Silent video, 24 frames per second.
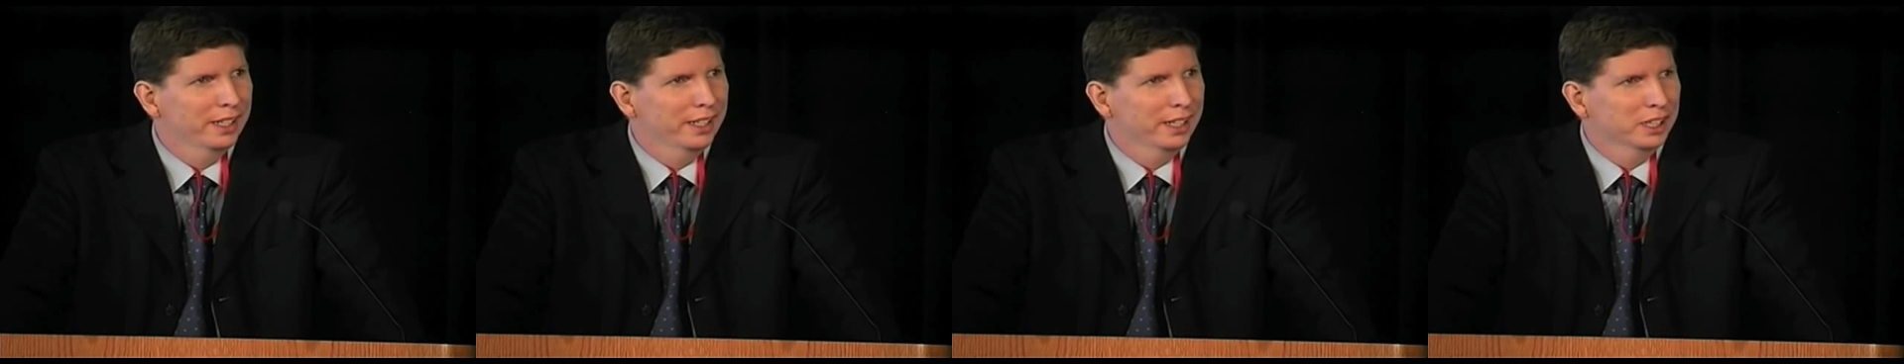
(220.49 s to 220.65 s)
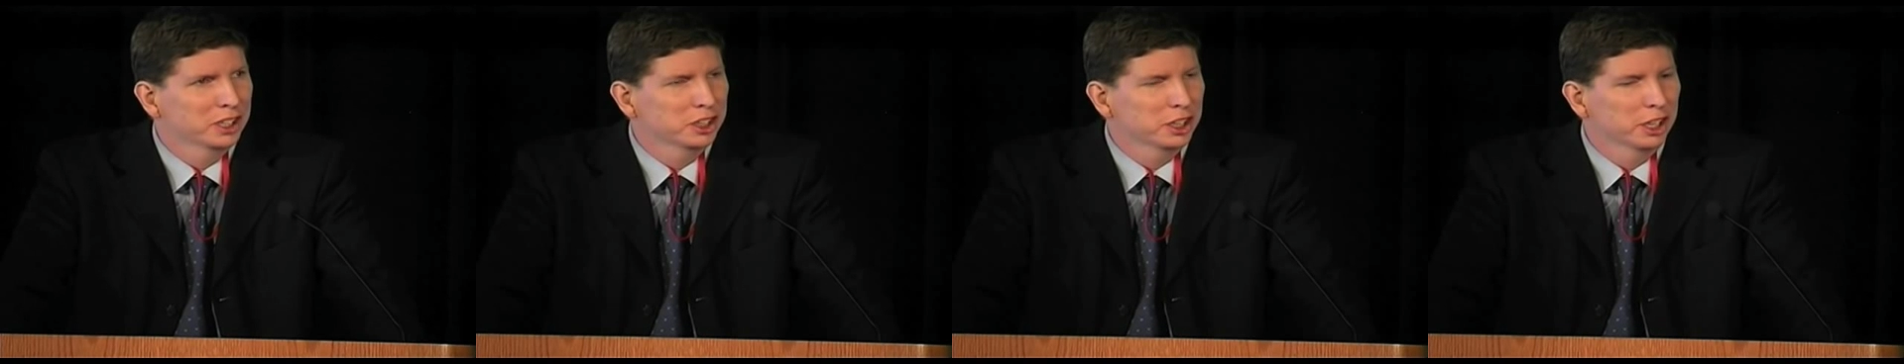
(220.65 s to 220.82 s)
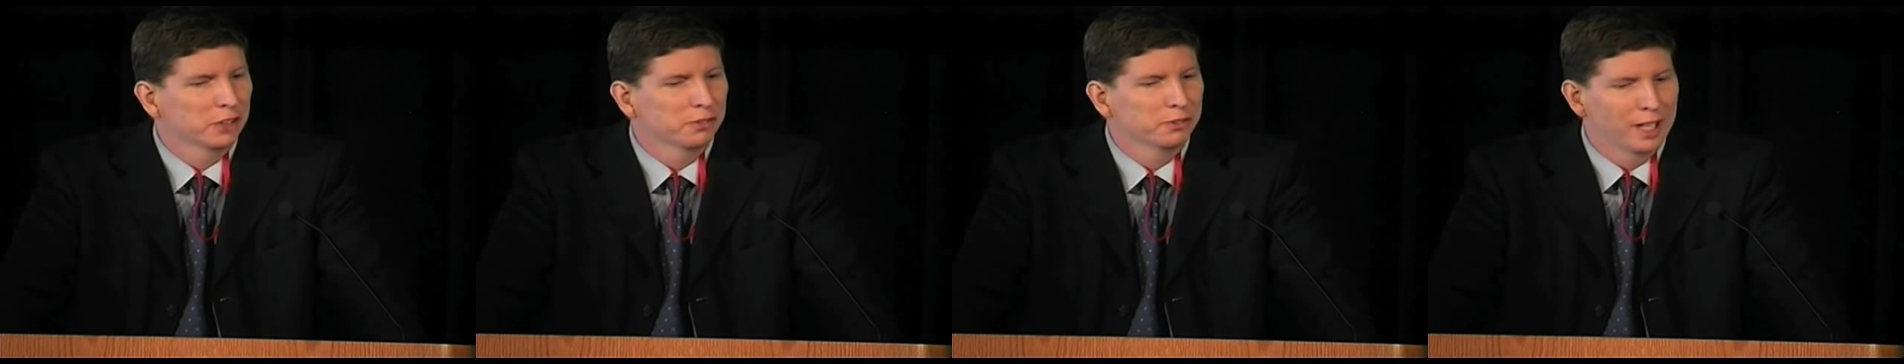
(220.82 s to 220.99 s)

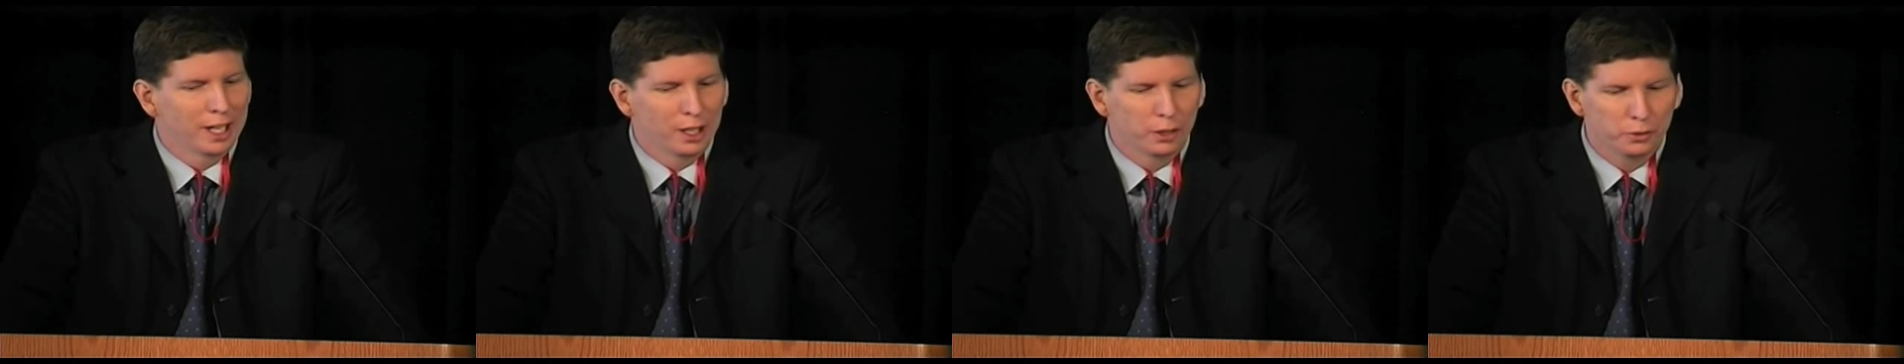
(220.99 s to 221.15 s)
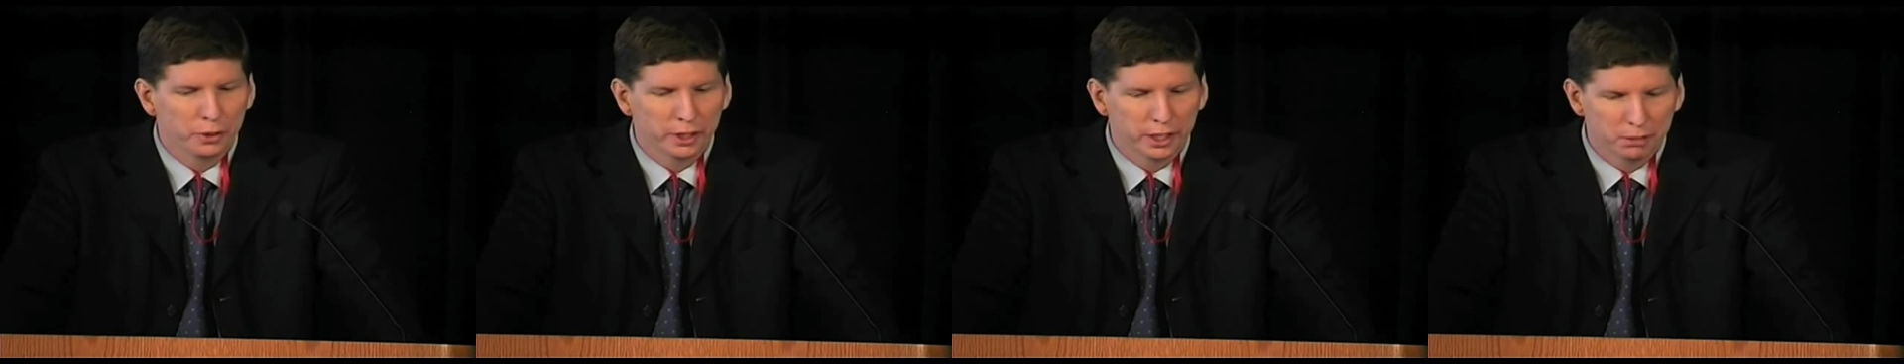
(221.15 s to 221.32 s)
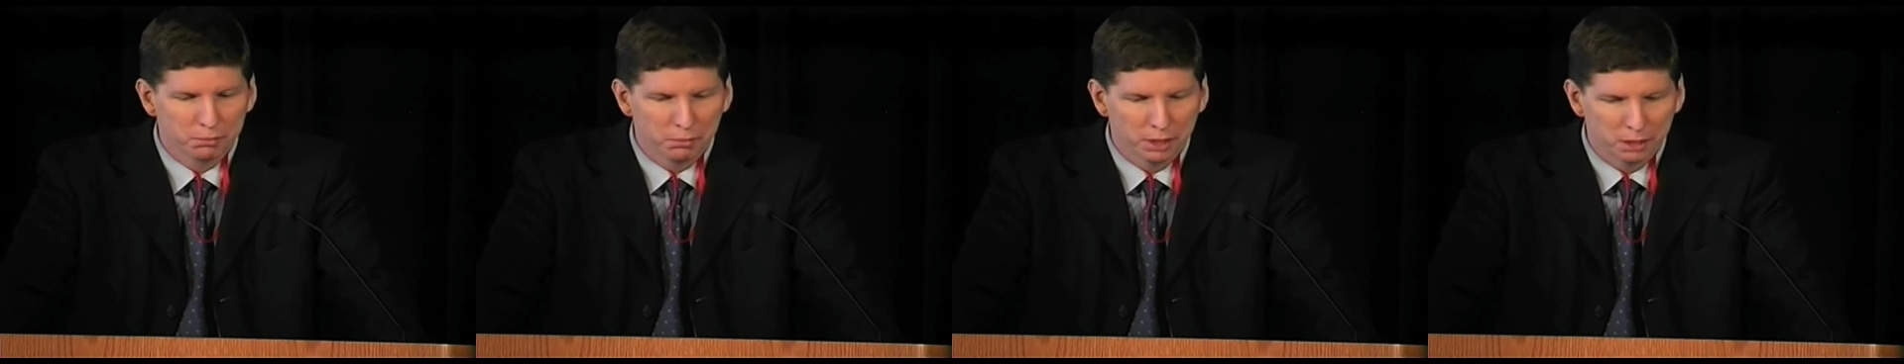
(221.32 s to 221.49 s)
actually a
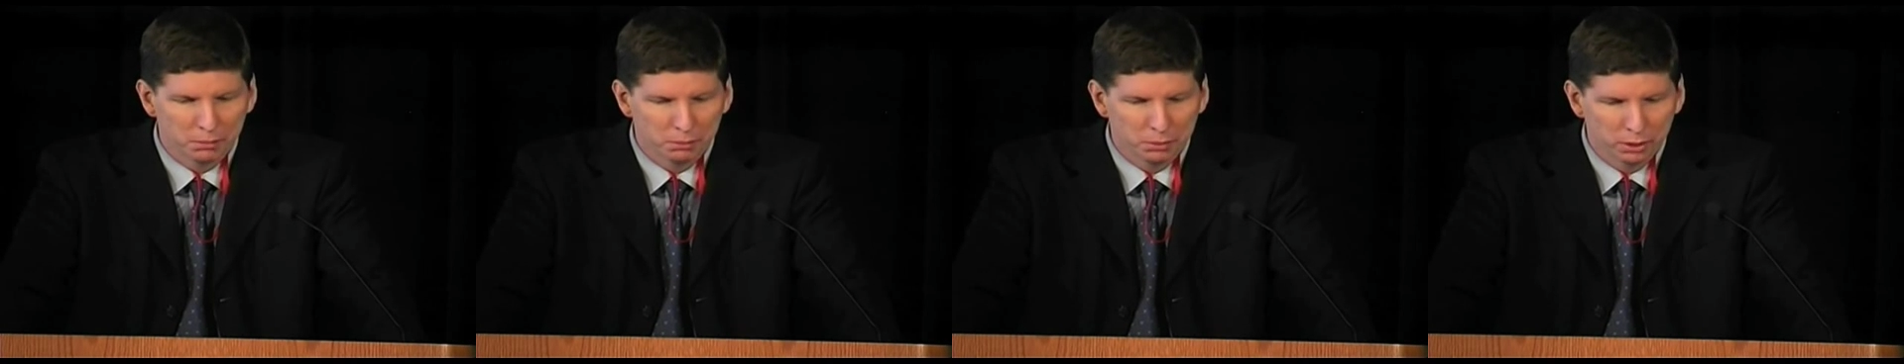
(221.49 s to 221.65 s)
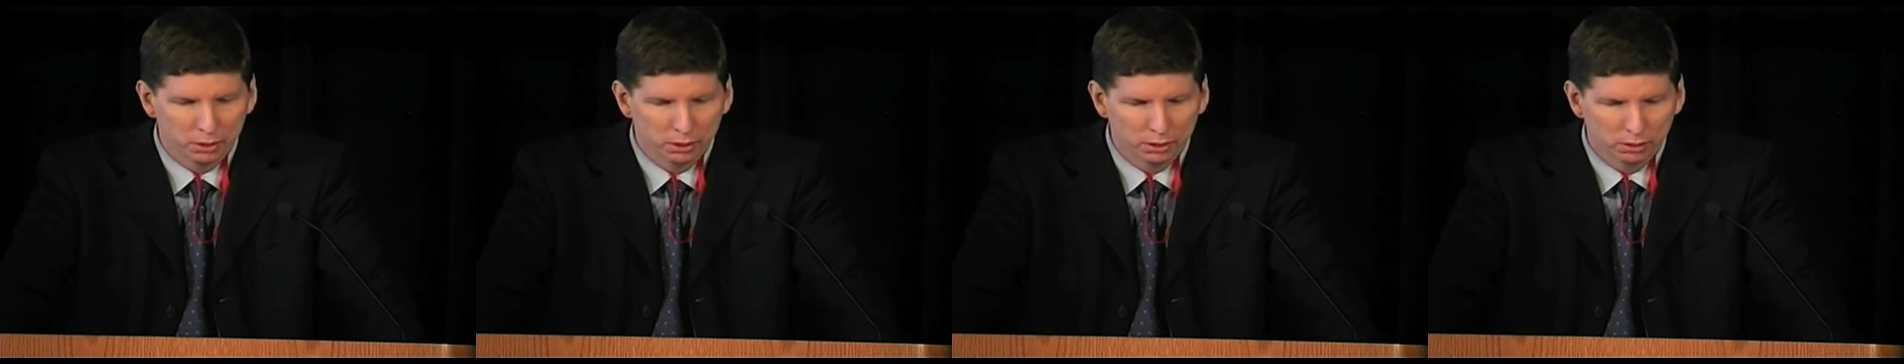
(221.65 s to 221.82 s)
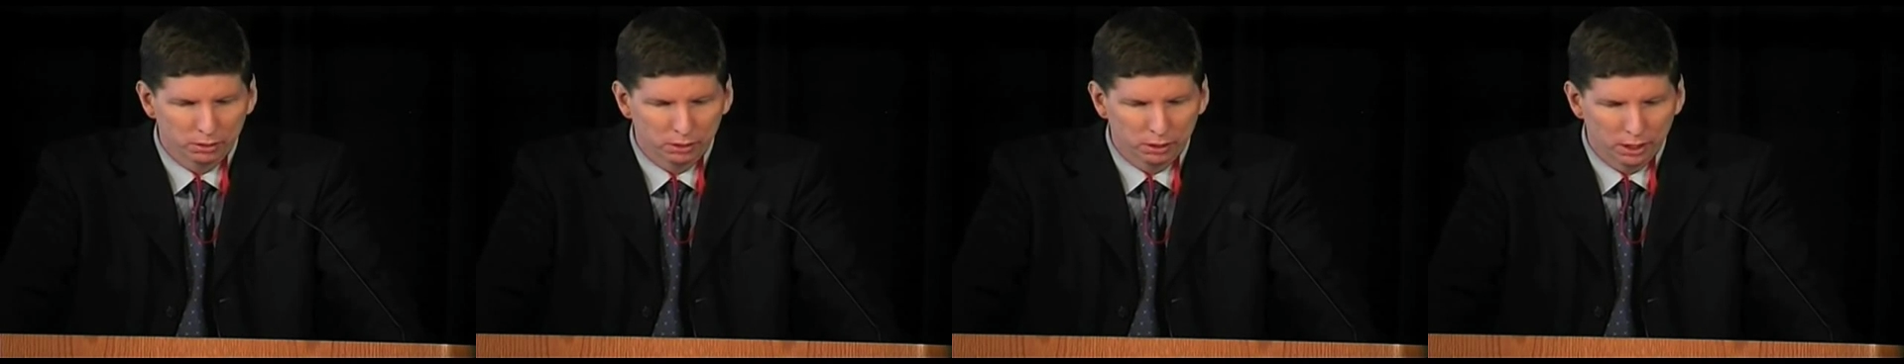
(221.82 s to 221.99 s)
founding
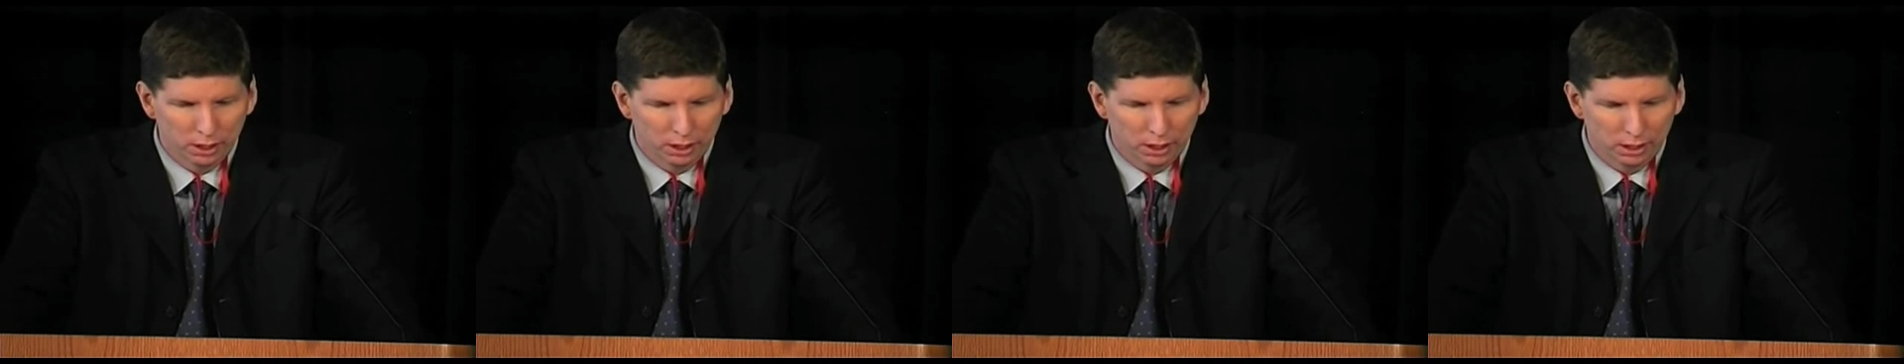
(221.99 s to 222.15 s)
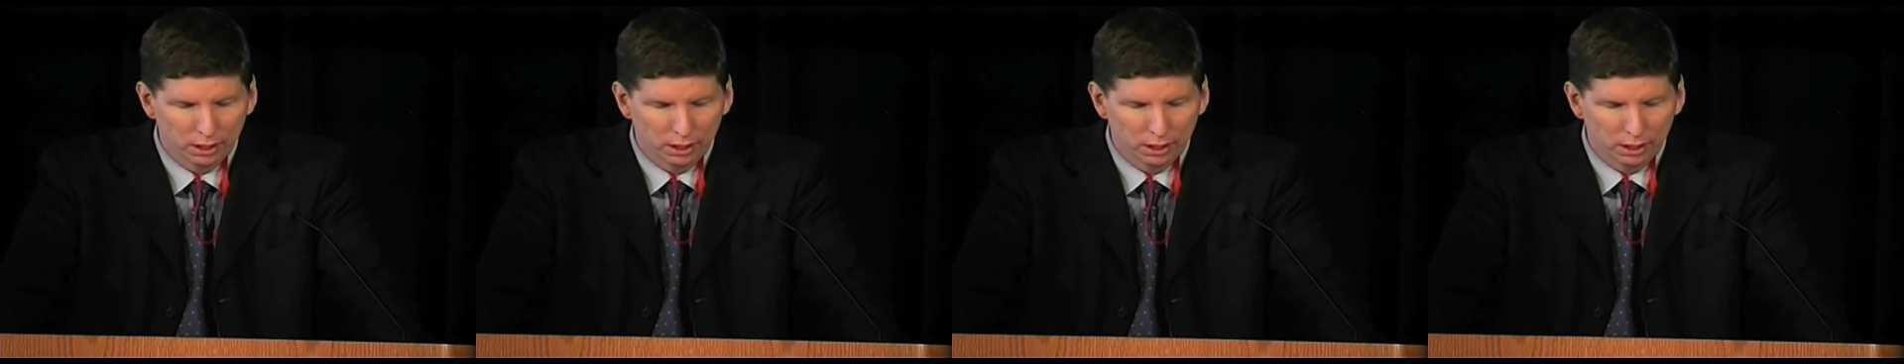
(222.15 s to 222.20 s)
member,